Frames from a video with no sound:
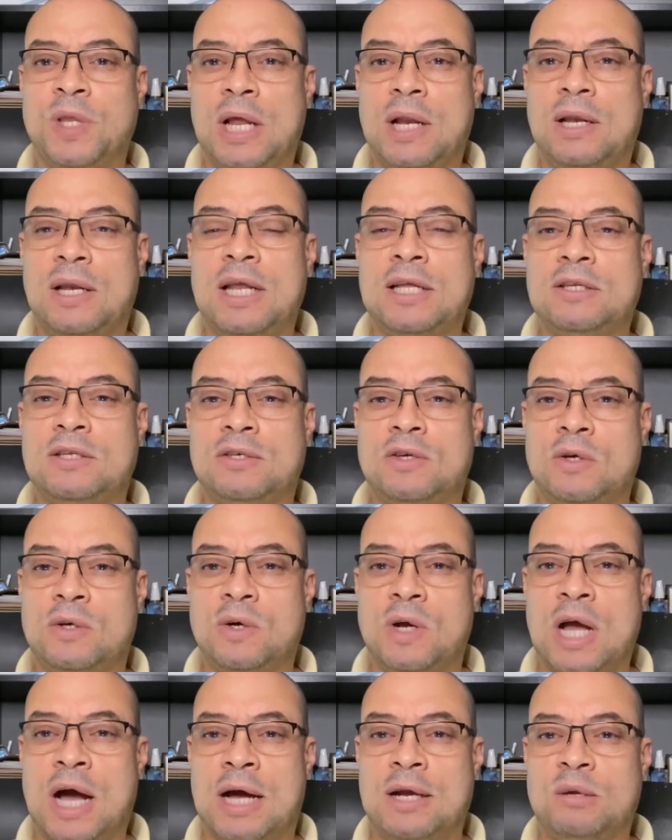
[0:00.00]
Let's go
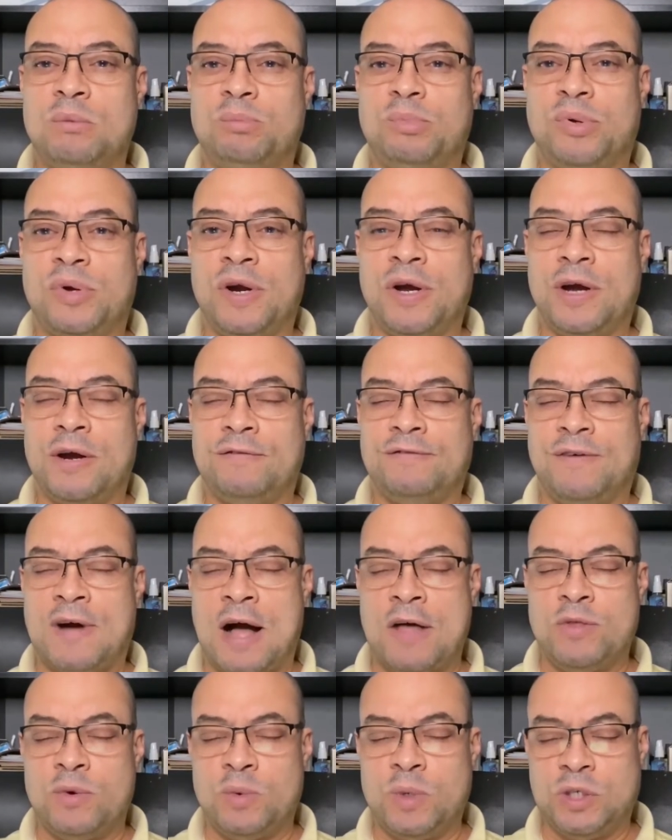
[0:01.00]
to God in prayer.
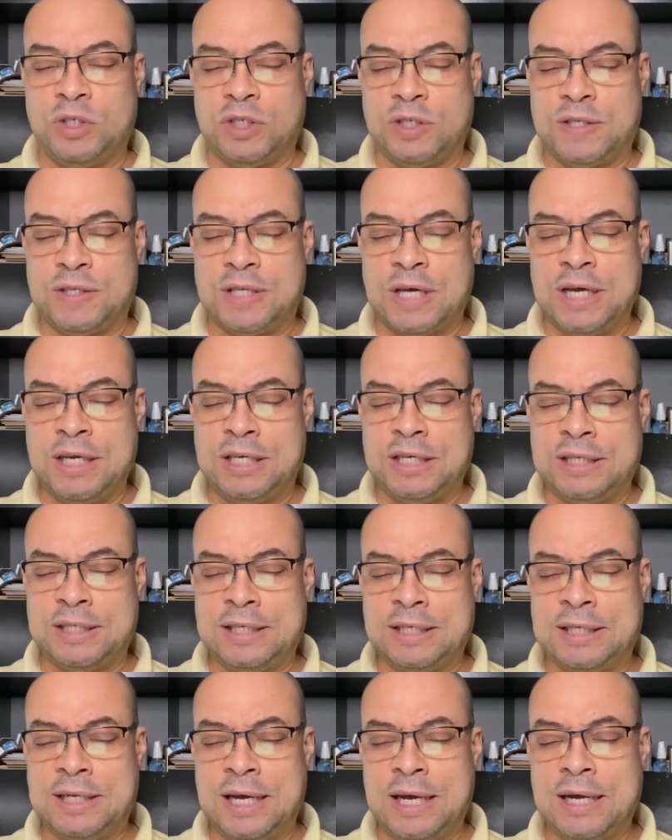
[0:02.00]
Father, we just thank you
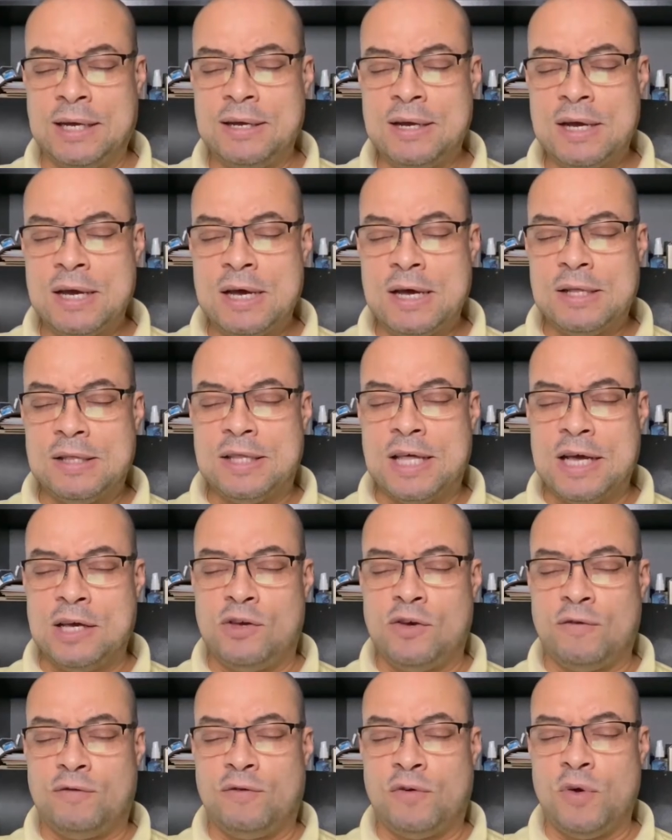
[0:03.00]
today
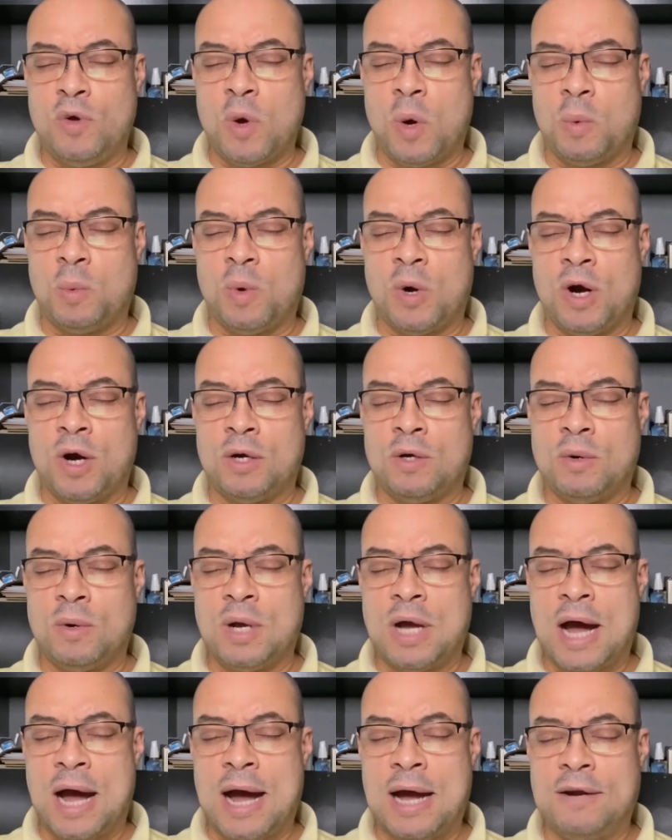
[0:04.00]
Thank you for your word, oh
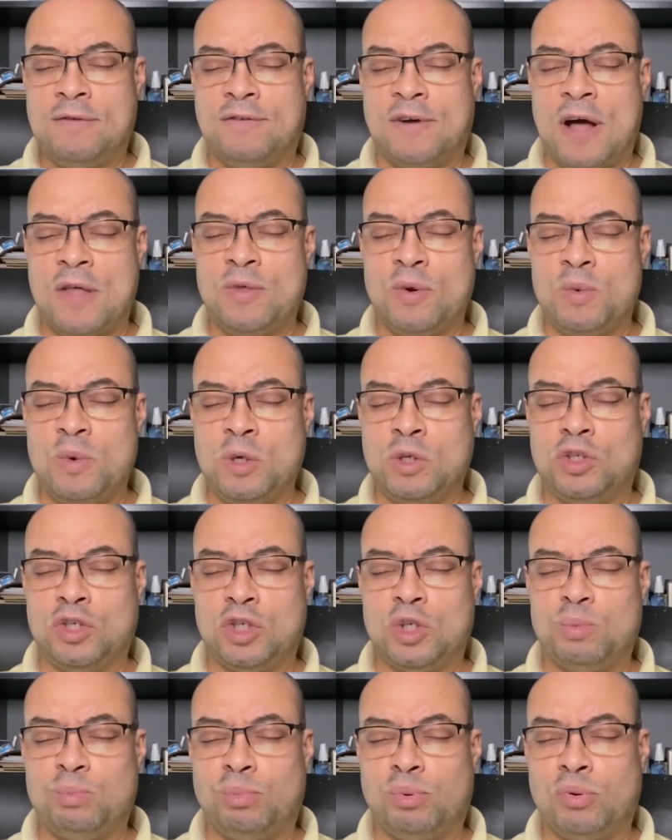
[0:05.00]
God. Father, we
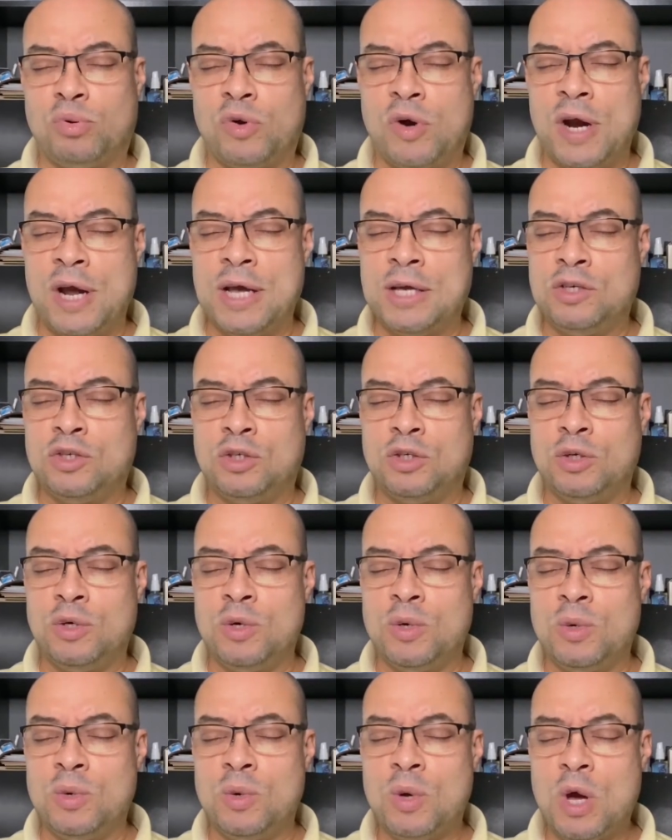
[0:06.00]
just praise
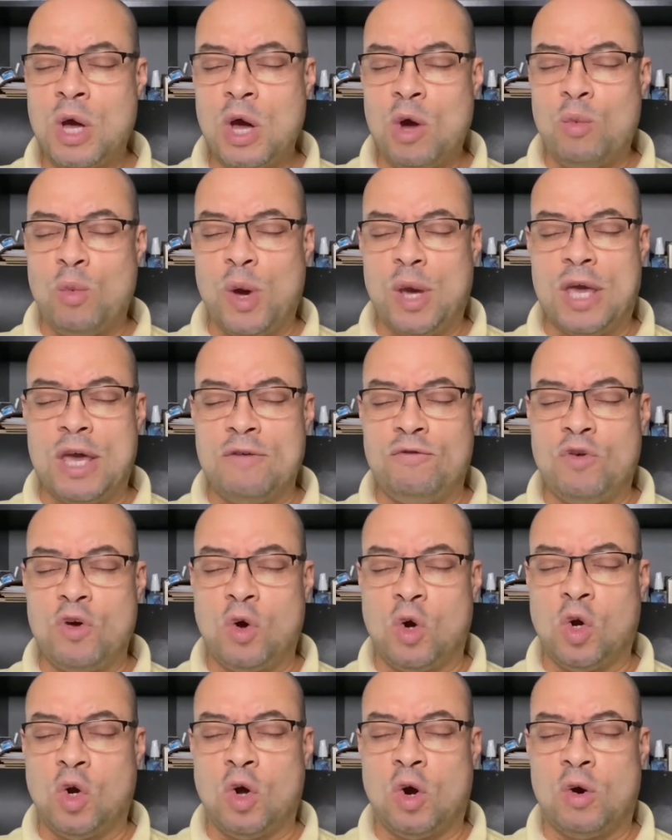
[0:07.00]
you. We give
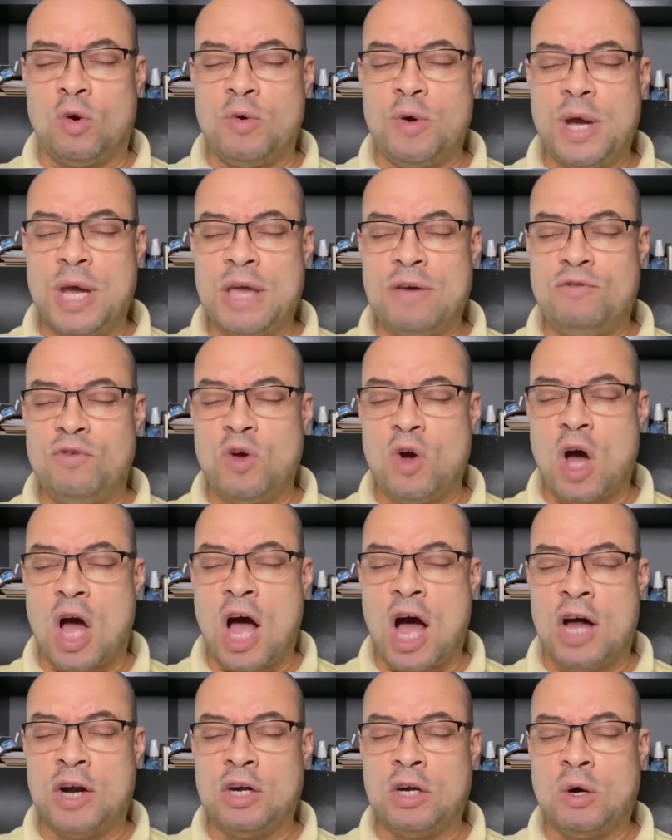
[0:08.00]
you glory. We give you
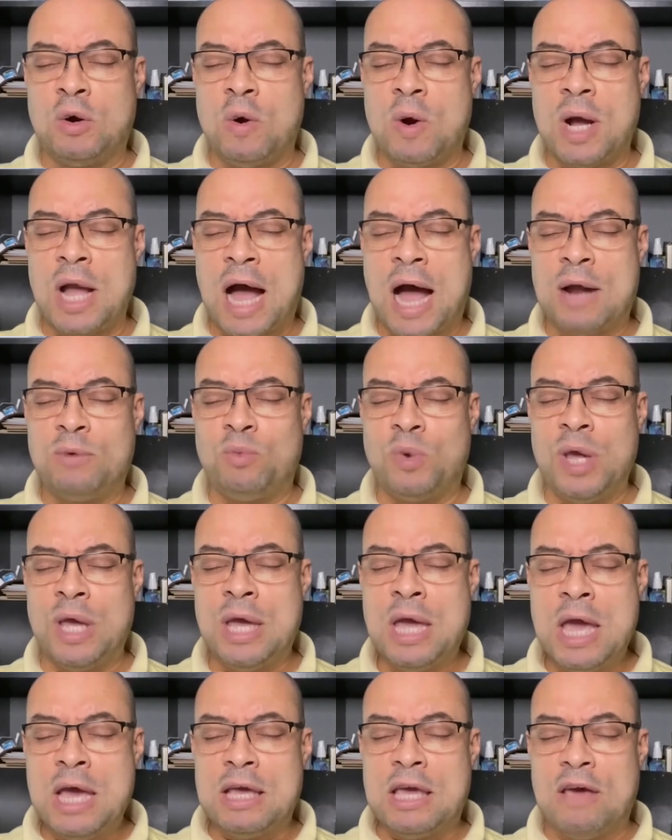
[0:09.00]
honor, oh God.
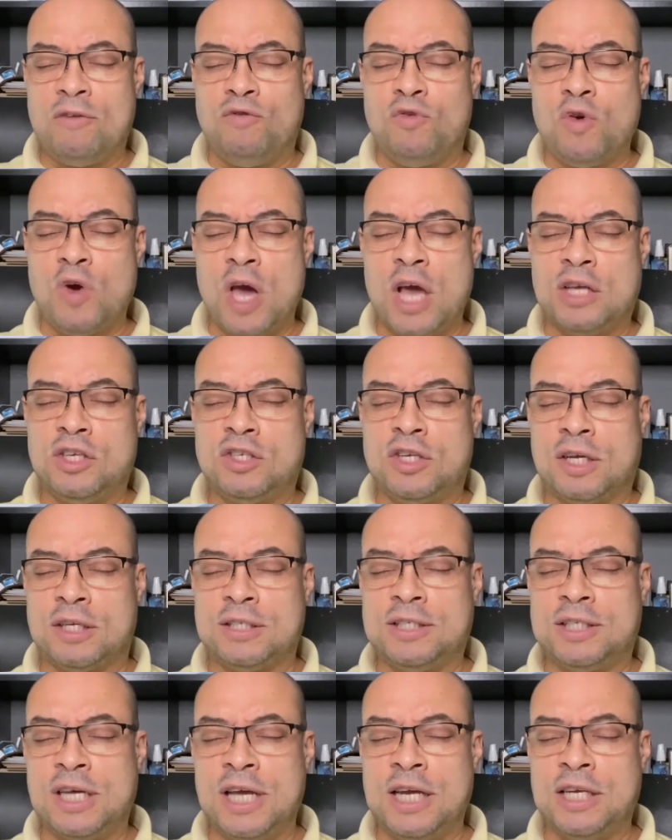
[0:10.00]
We give you
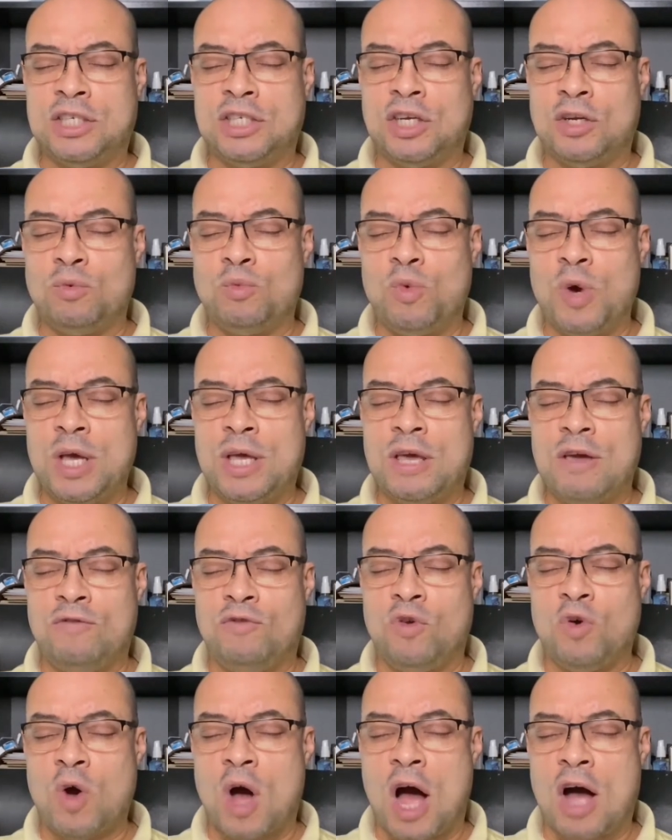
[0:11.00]
exaltation. We
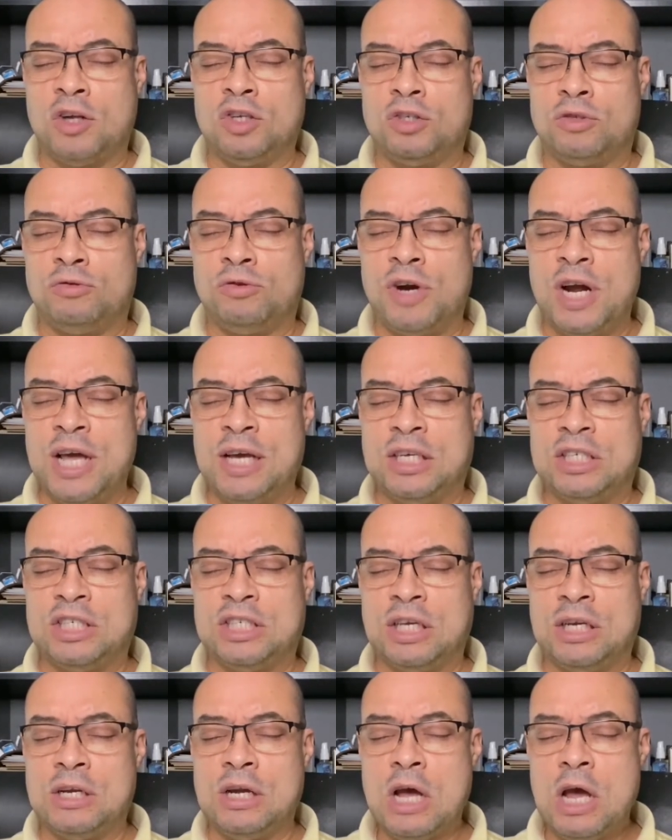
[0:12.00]
give you
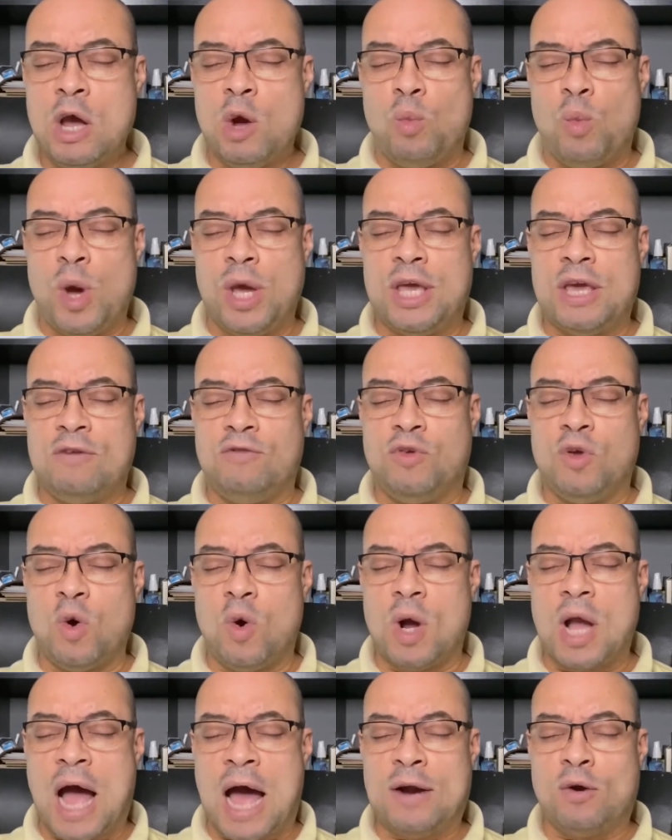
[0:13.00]
adoration. We give you,
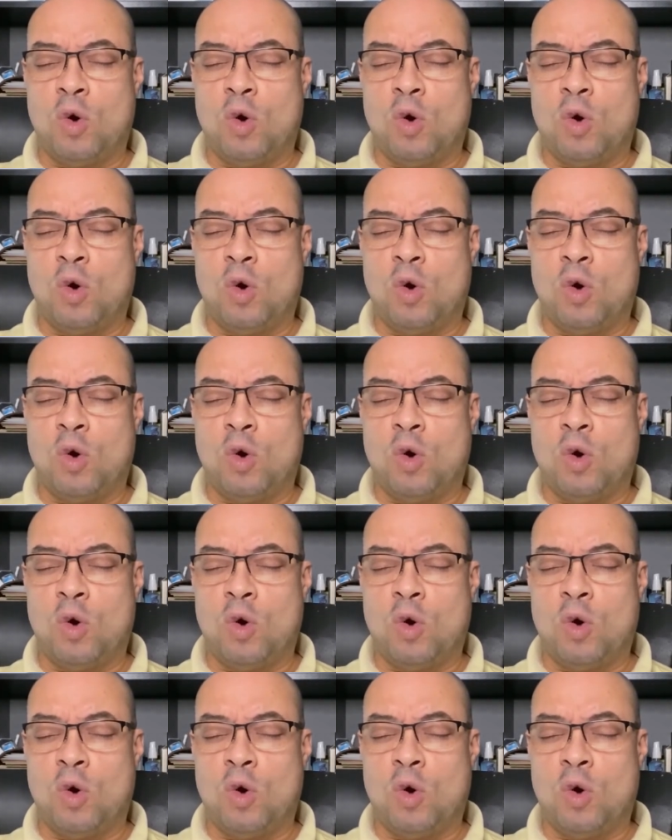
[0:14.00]
oh God,